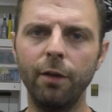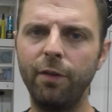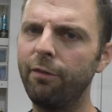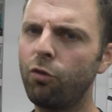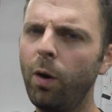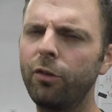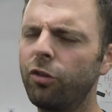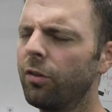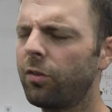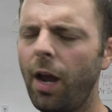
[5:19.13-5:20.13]
If you have
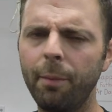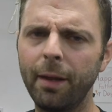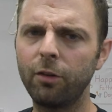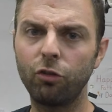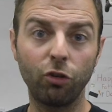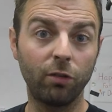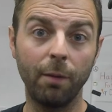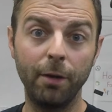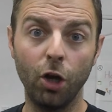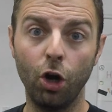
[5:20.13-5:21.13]
questions, comments, just
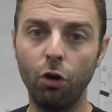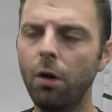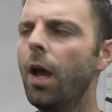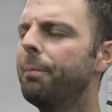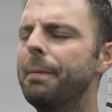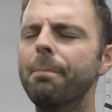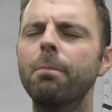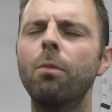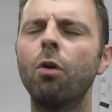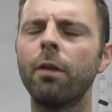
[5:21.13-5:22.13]
let me know. I'd be
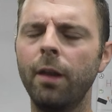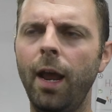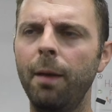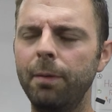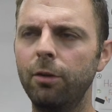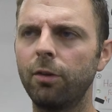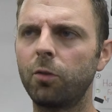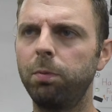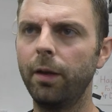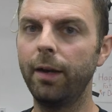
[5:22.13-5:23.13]
more than happy to
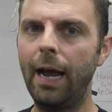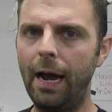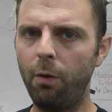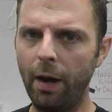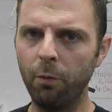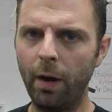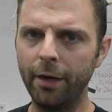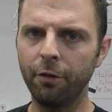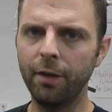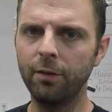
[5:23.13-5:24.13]
explain how I
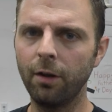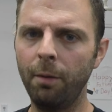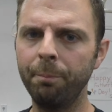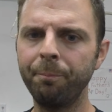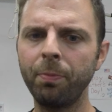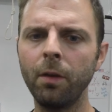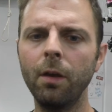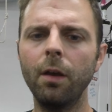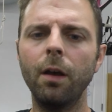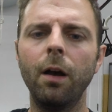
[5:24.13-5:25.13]
wired these up.
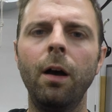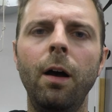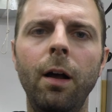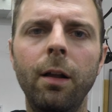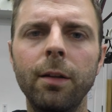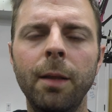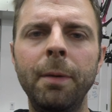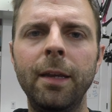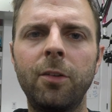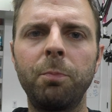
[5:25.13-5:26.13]
Let
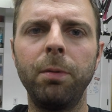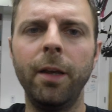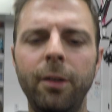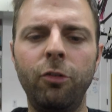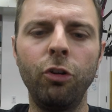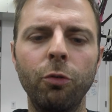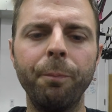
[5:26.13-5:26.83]
me explain too.